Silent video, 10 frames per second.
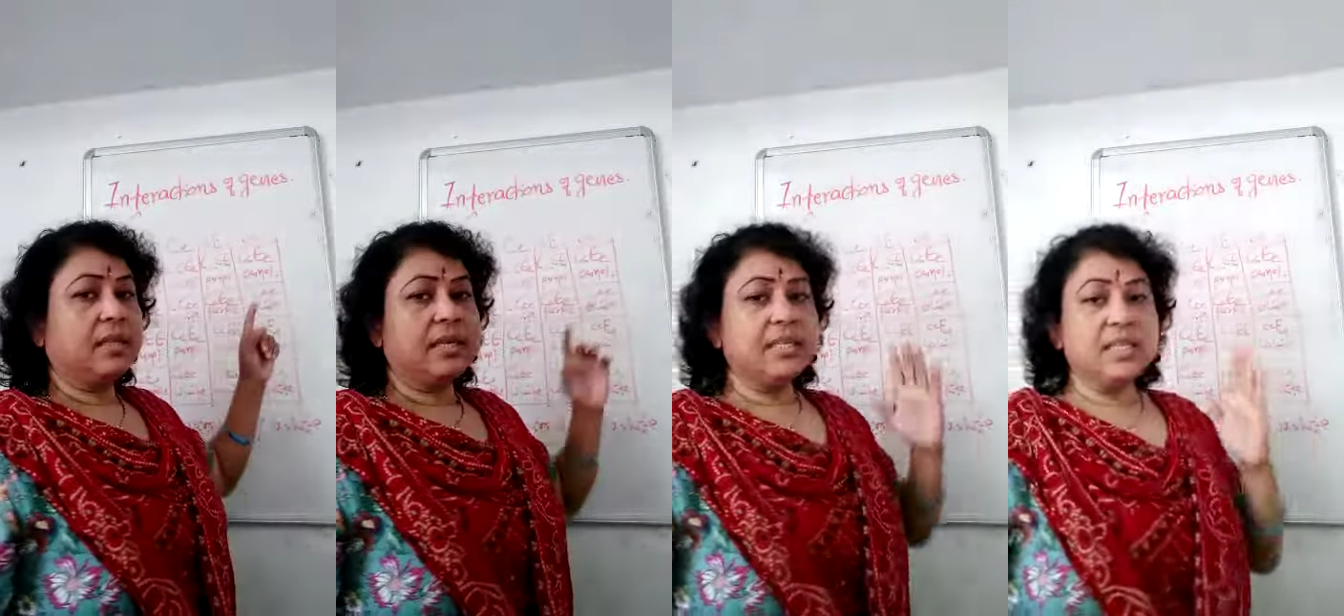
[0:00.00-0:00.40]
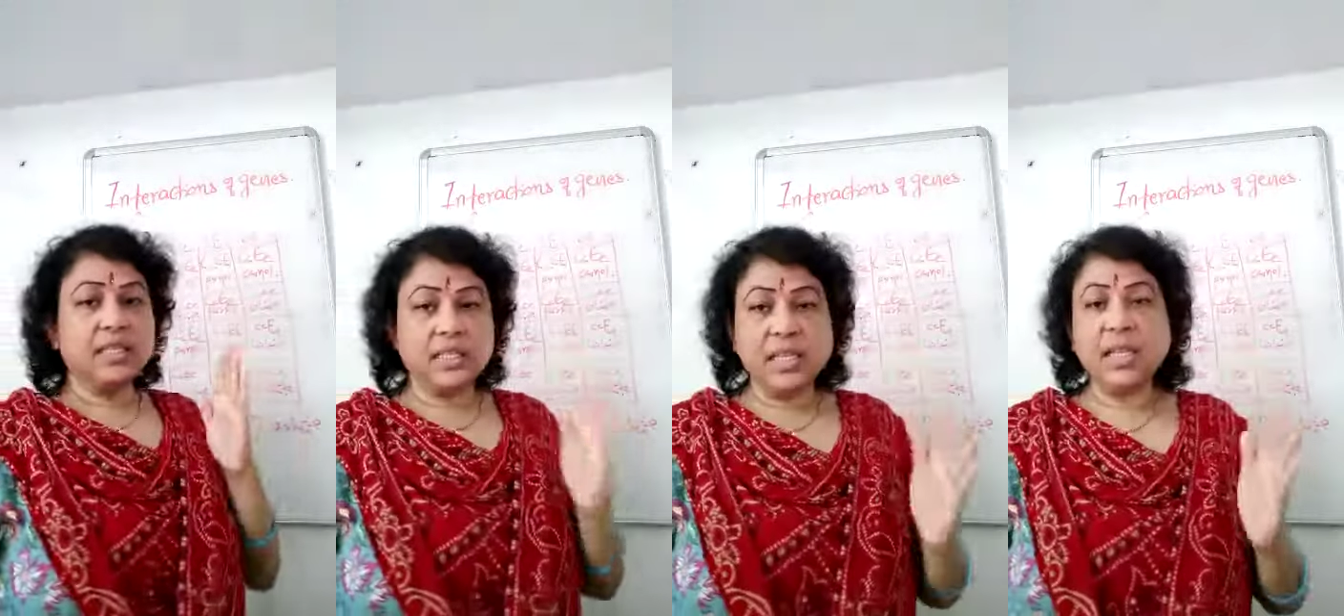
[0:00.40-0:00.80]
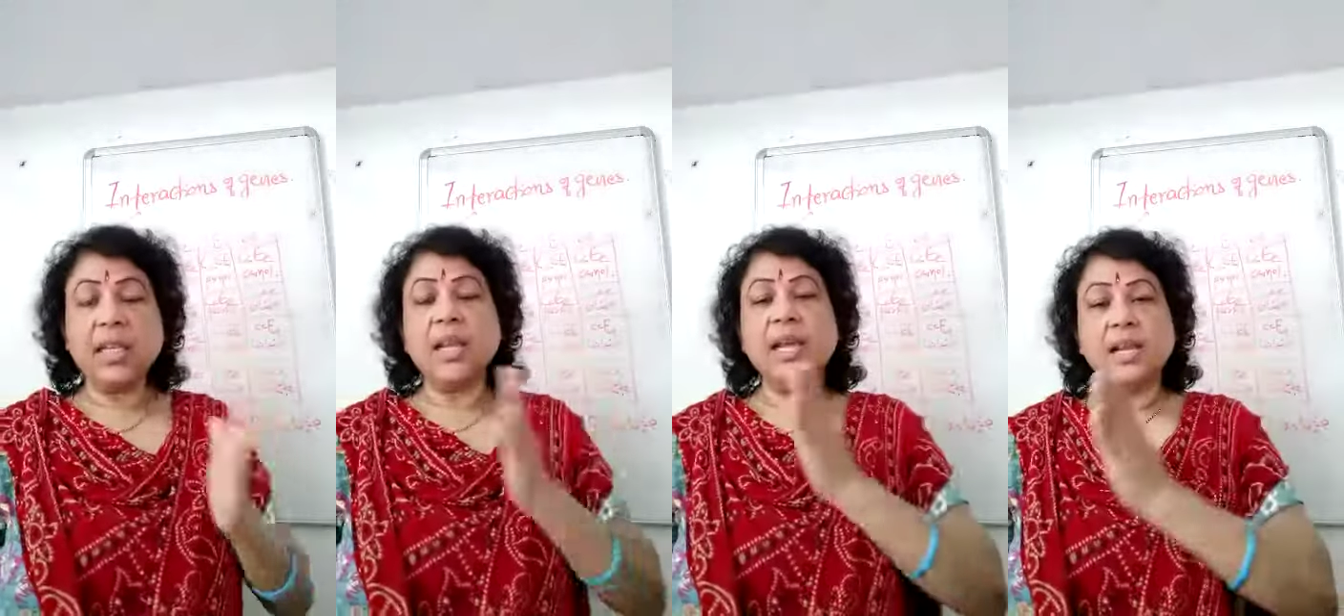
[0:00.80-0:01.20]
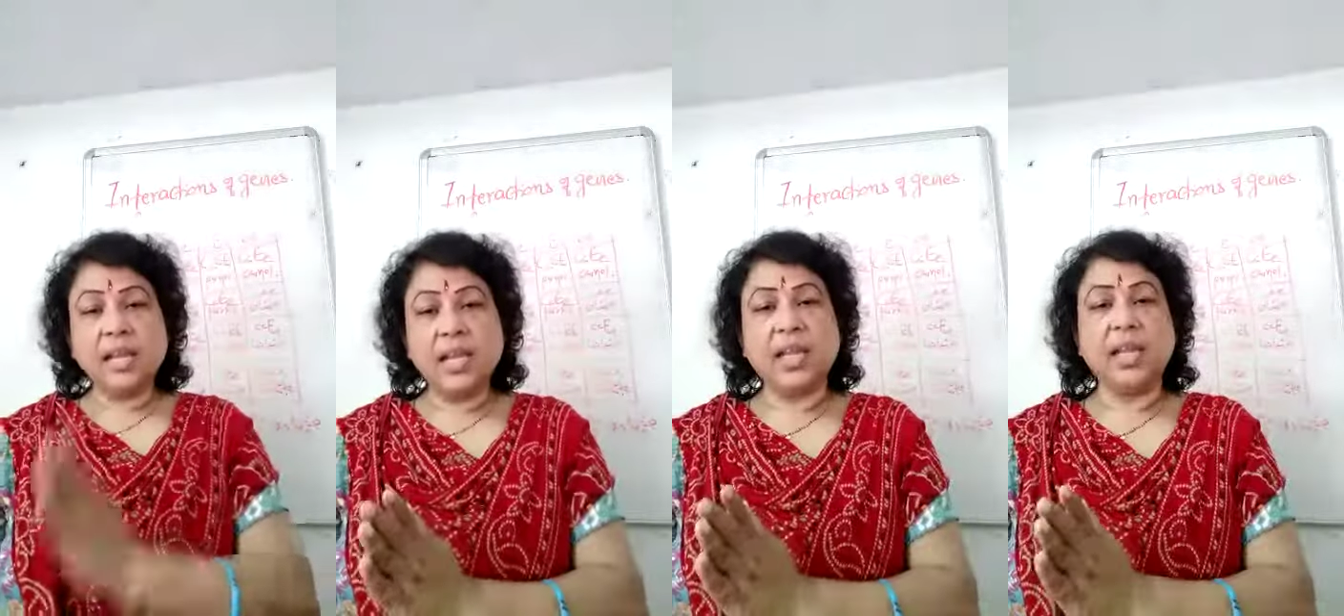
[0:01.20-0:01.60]
that is C and
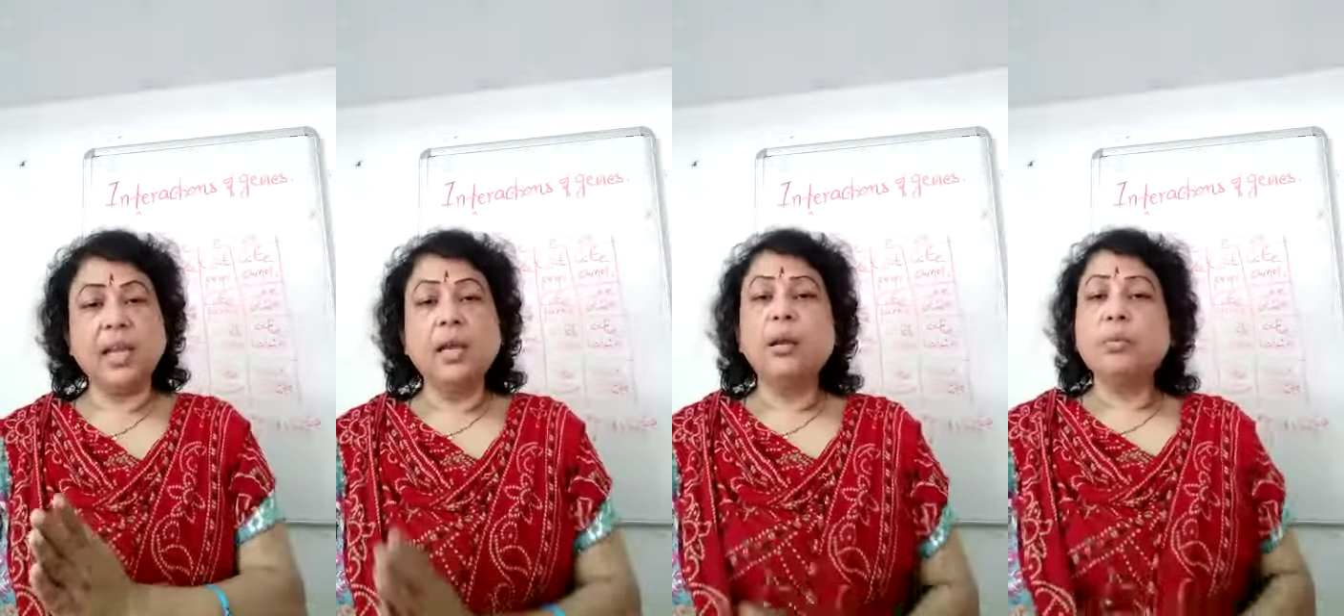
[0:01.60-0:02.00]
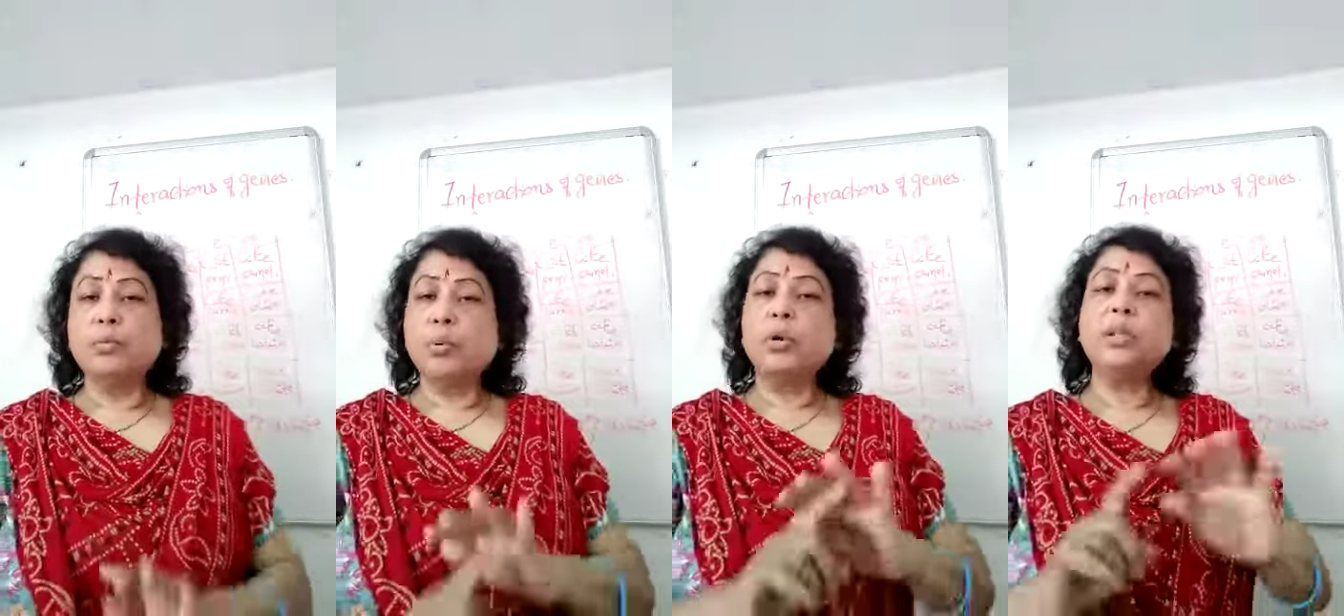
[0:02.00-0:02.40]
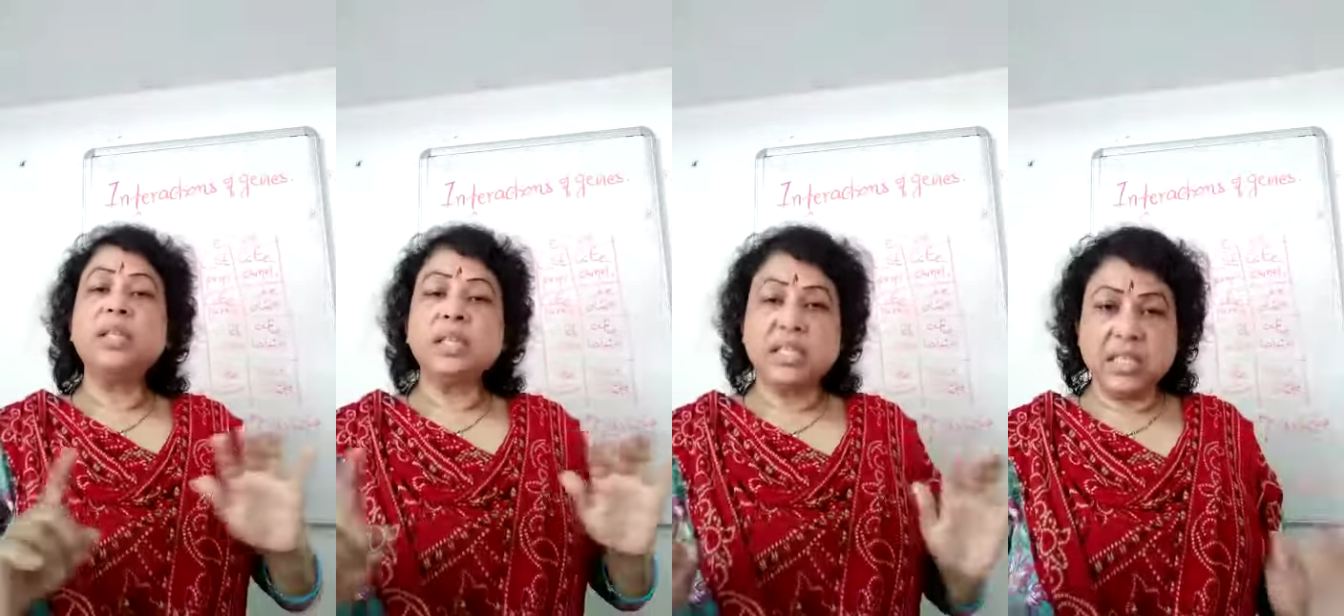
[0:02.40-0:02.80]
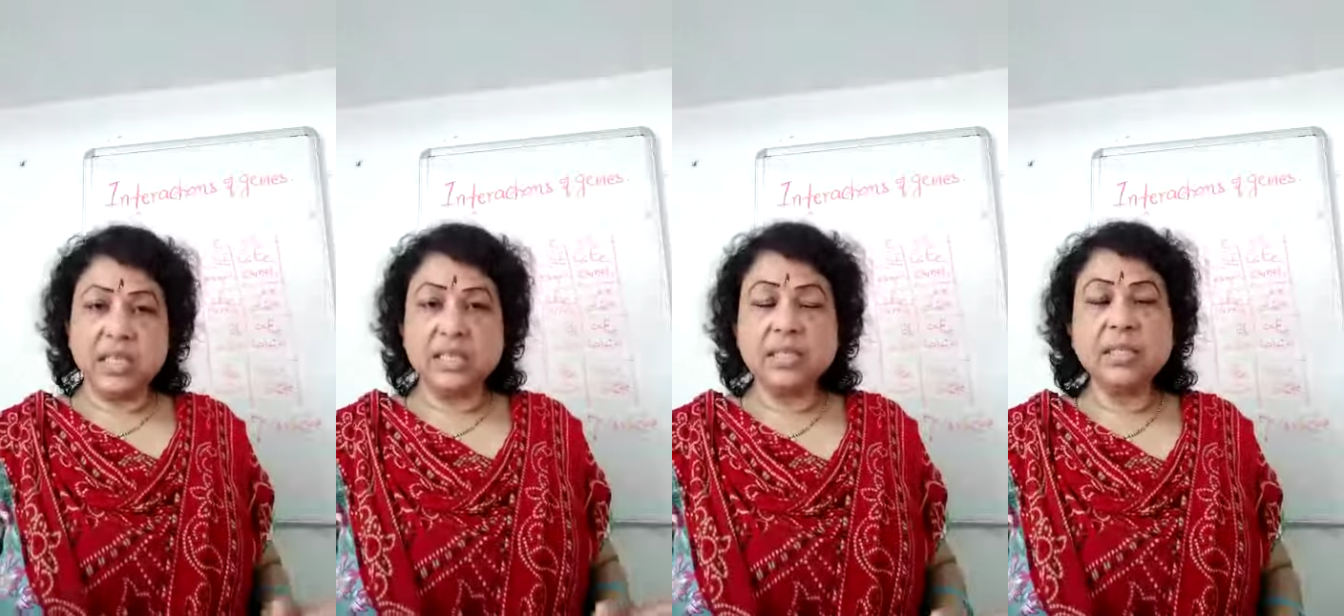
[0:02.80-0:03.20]
E, both these
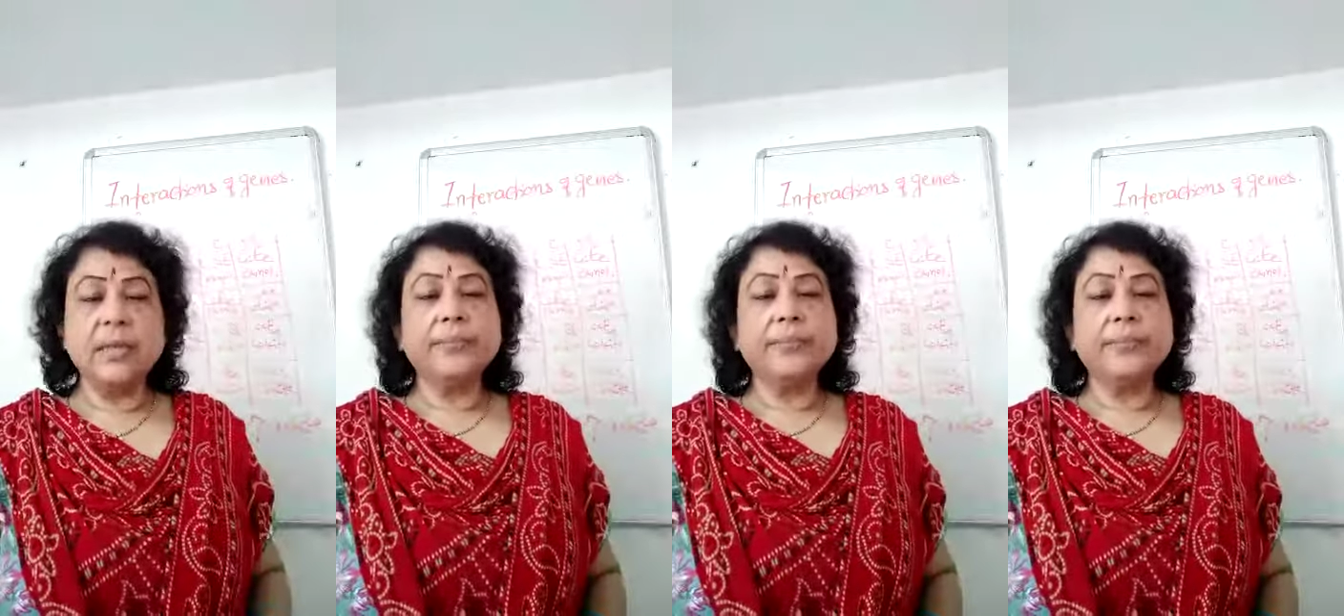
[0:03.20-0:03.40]
genes,